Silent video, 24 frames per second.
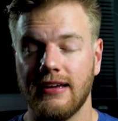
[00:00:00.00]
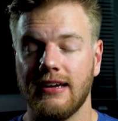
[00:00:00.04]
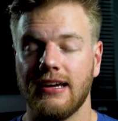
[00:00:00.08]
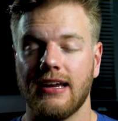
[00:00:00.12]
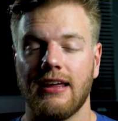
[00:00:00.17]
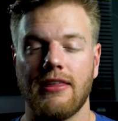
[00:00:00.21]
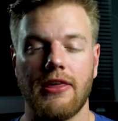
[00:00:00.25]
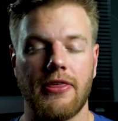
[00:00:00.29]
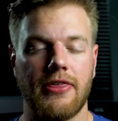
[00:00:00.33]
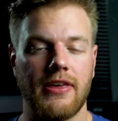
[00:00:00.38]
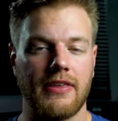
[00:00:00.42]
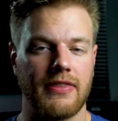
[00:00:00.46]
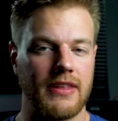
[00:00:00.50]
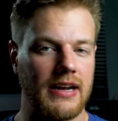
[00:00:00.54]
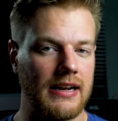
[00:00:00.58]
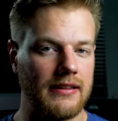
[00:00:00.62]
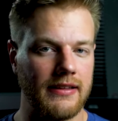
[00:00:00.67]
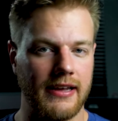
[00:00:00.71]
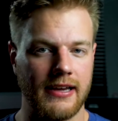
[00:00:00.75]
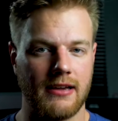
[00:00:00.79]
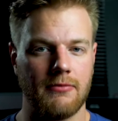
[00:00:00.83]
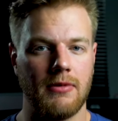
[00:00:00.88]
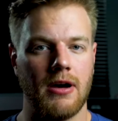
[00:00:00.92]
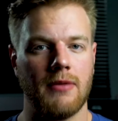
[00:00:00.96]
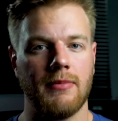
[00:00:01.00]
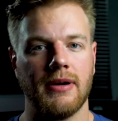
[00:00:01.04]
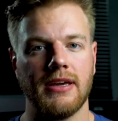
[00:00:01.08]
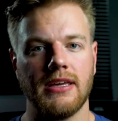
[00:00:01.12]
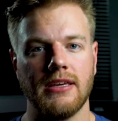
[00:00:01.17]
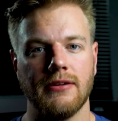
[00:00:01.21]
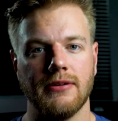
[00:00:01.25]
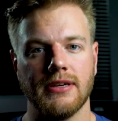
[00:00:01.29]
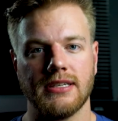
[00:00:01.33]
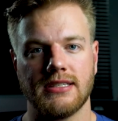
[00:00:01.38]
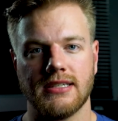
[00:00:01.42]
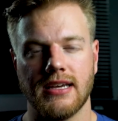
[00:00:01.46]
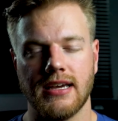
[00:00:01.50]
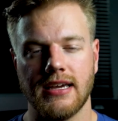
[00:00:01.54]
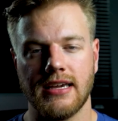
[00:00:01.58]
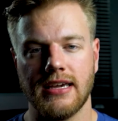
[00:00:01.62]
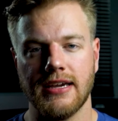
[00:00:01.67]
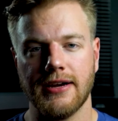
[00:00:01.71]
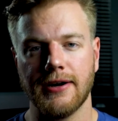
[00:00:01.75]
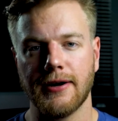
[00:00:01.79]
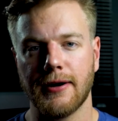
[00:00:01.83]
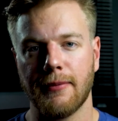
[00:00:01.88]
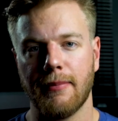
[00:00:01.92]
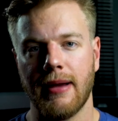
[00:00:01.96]
And the thing that I like about my USA
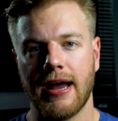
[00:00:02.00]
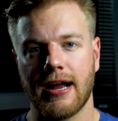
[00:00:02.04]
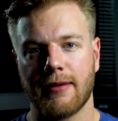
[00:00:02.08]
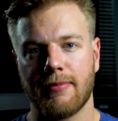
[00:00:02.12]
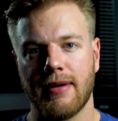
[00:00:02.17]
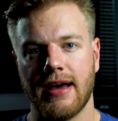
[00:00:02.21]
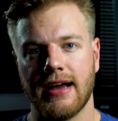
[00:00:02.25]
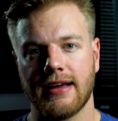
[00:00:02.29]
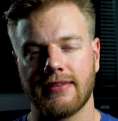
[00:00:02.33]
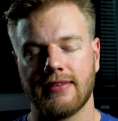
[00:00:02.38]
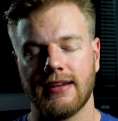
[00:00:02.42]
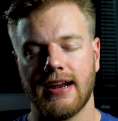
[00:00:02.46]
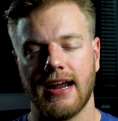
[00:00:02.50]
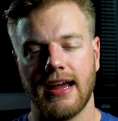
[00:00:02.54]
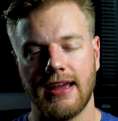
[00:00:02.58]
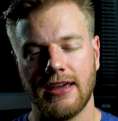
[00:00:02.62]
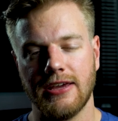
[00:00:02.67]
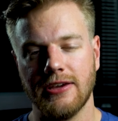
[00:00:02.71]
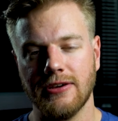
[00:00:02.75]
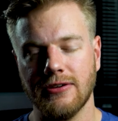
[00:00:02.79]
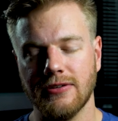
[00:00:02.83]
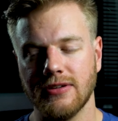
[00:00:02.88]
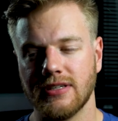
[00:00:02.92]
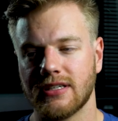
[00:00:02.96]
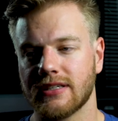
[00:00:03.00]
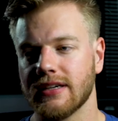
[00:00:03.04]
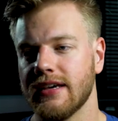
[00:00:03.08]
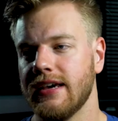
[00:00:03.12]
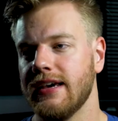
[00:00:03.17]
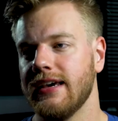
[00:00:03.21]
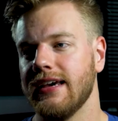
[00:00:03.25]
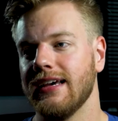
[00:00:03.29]
Gear backpack that I use